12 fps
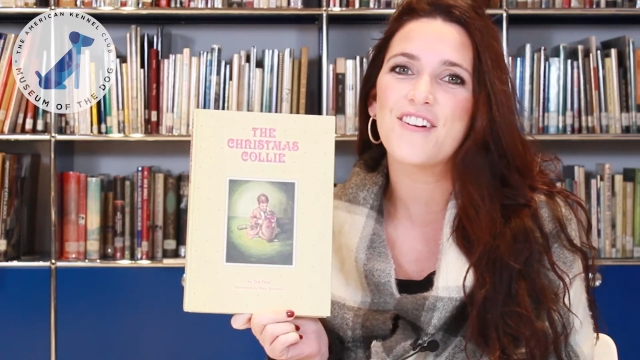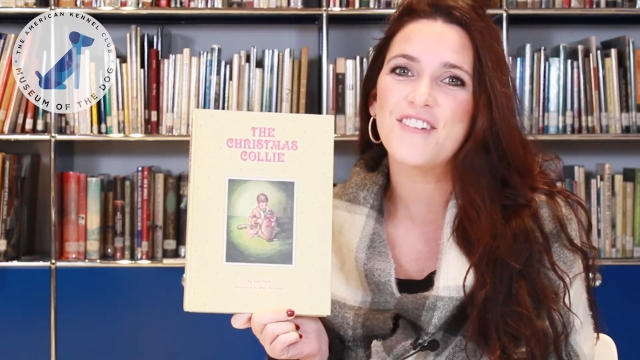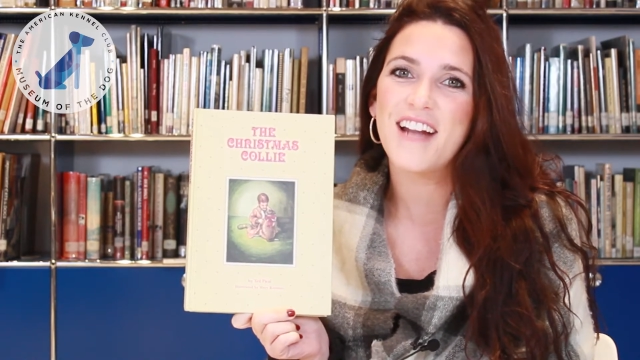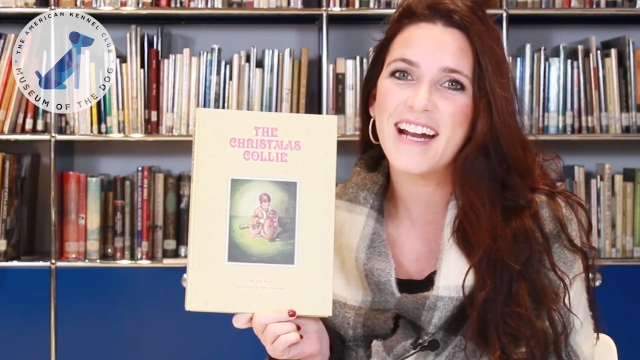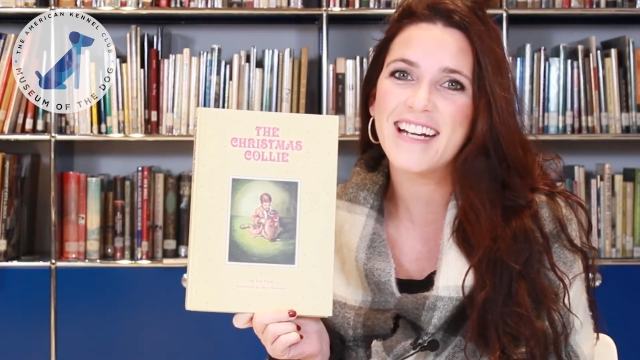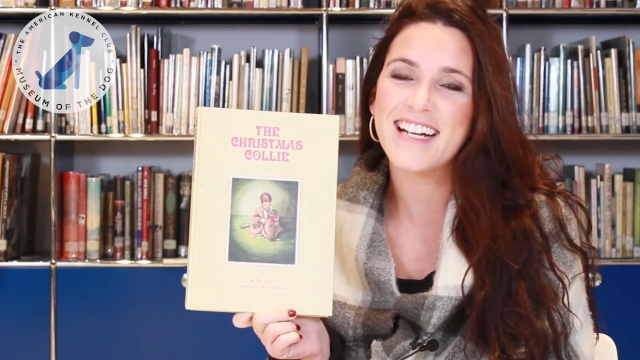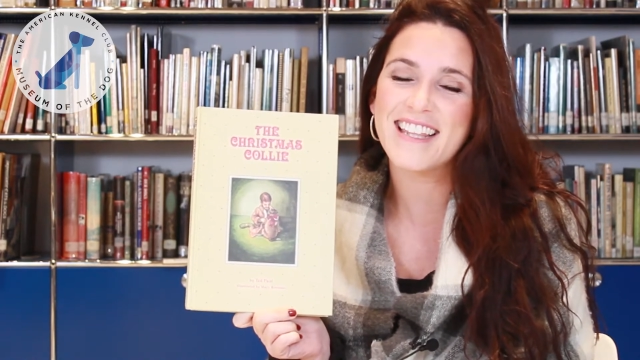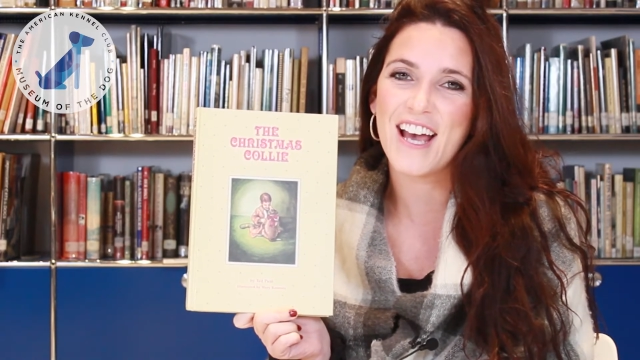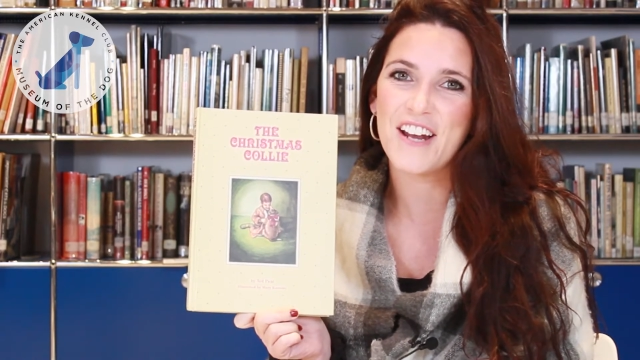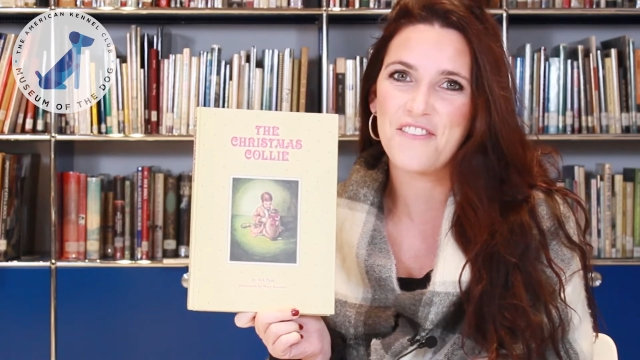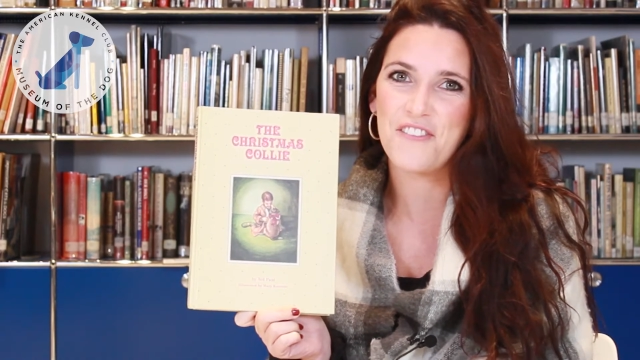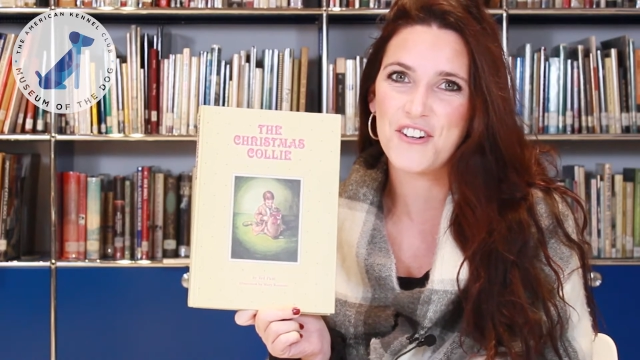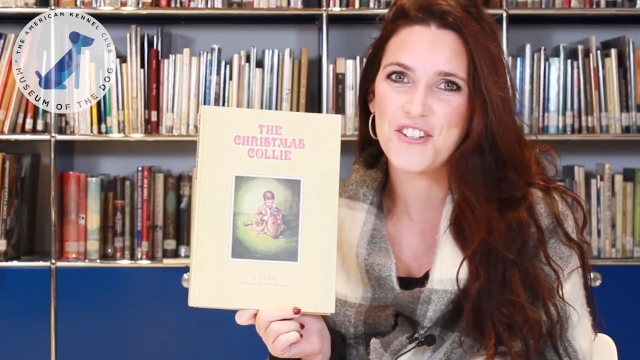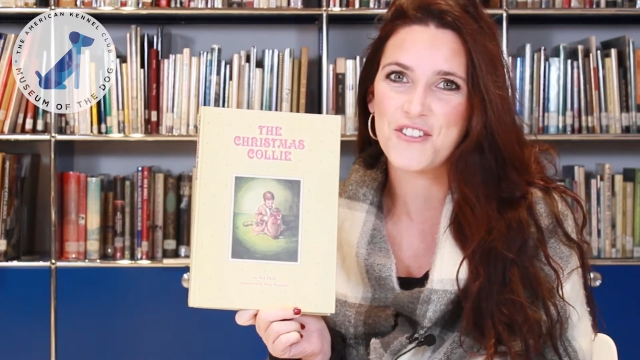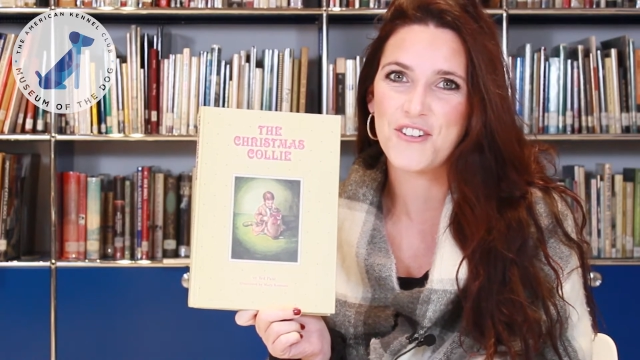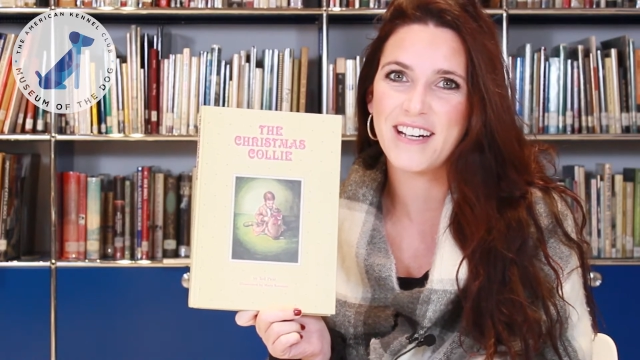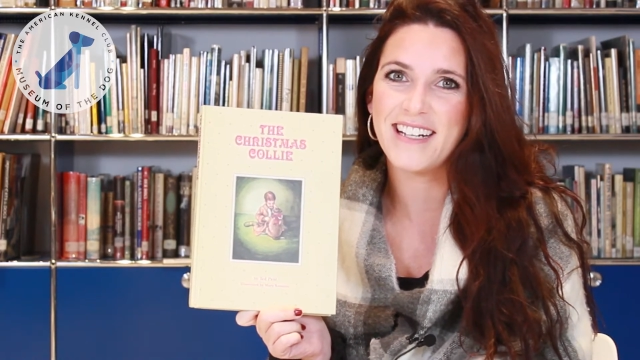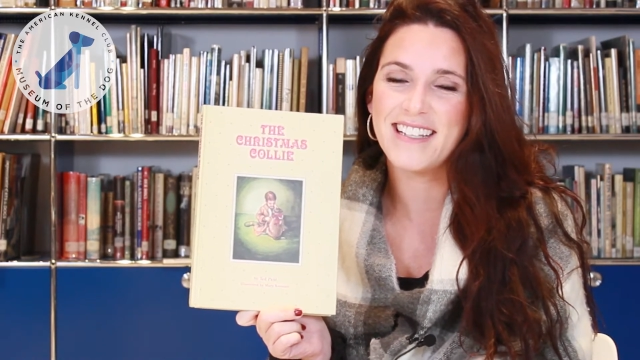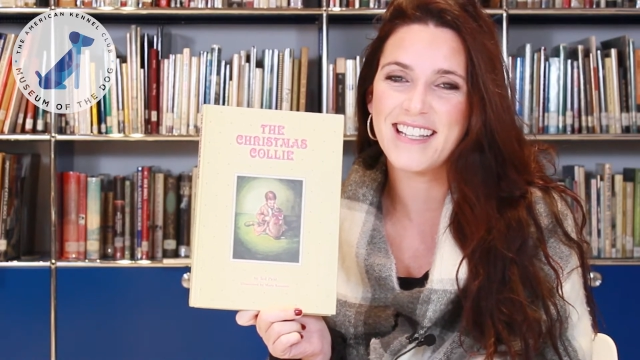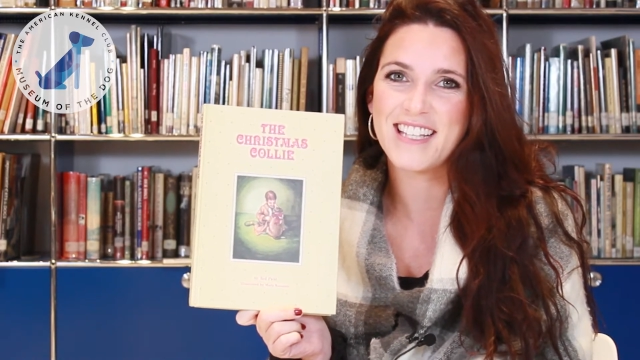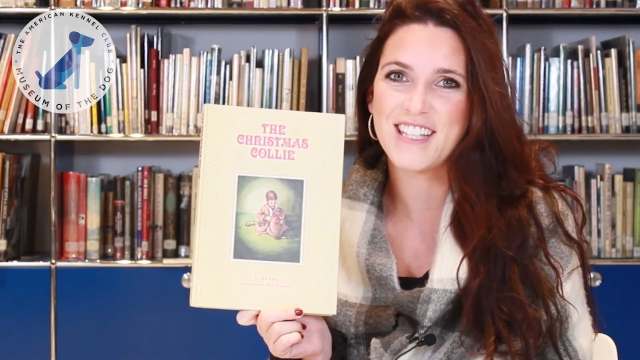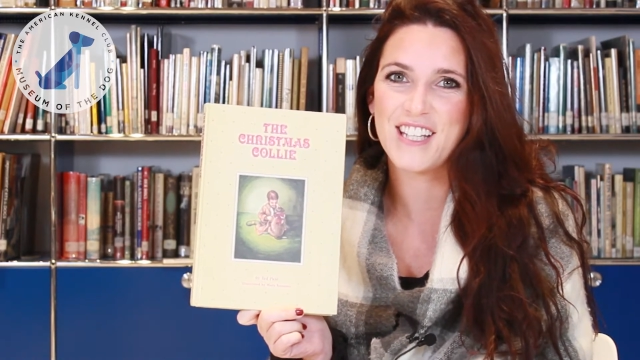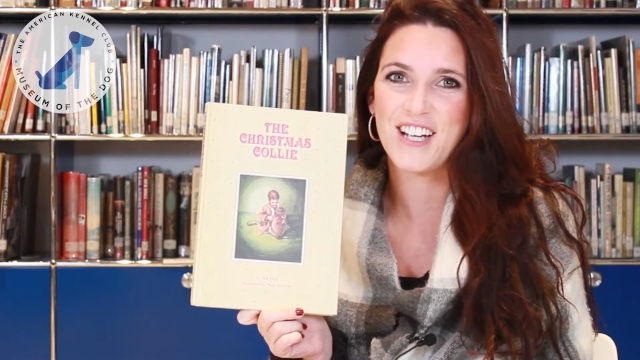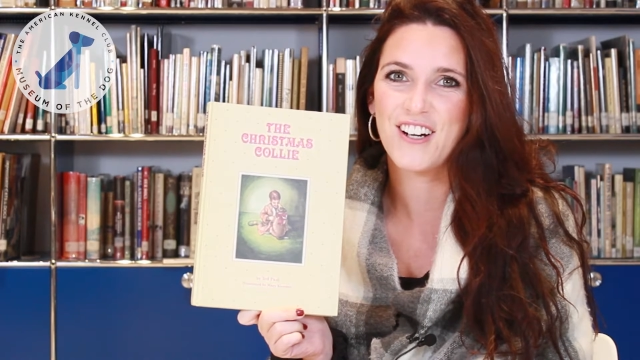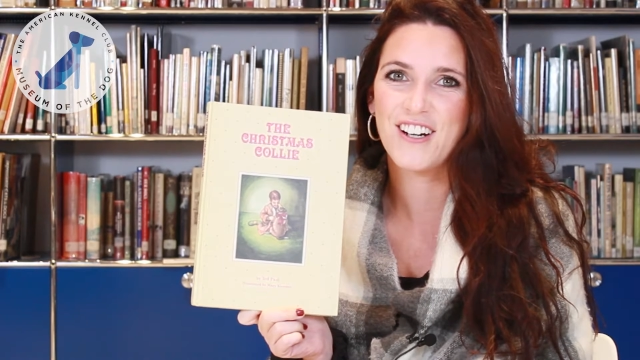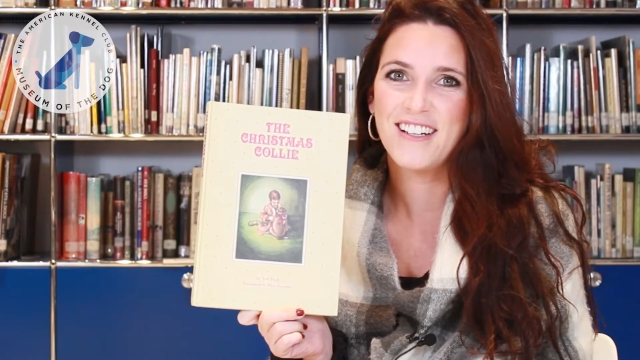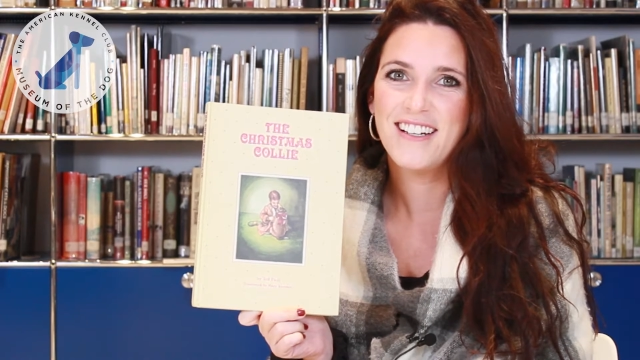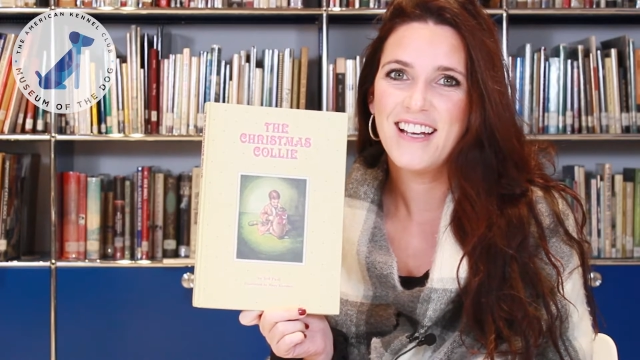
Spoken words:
90th anniversary this year.